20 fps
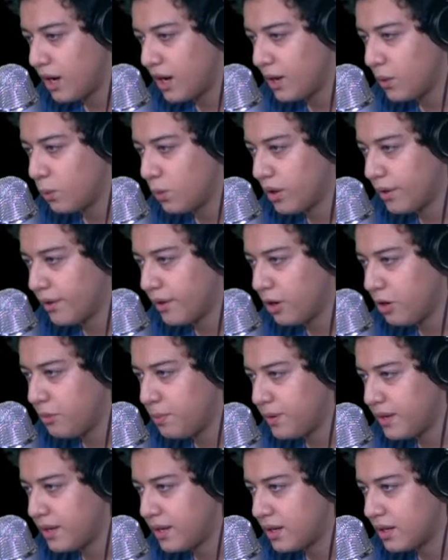It won't
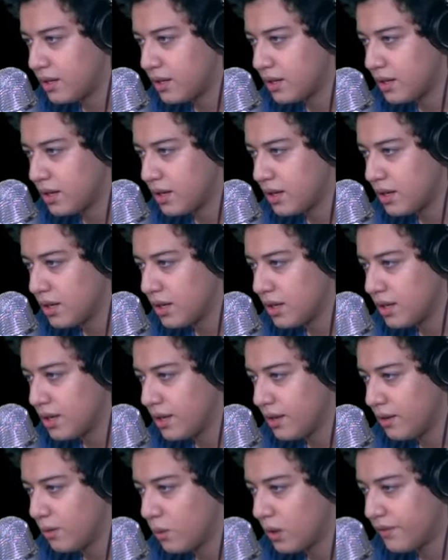open.
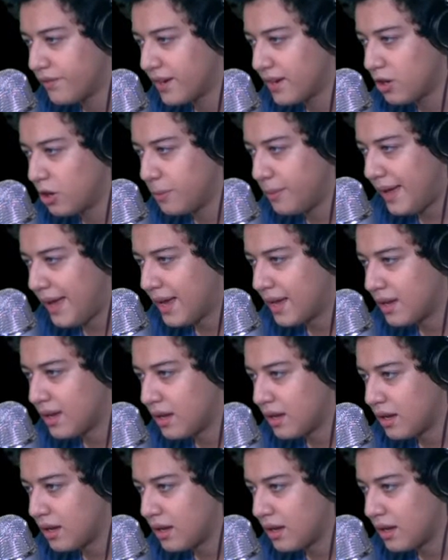What if I go back?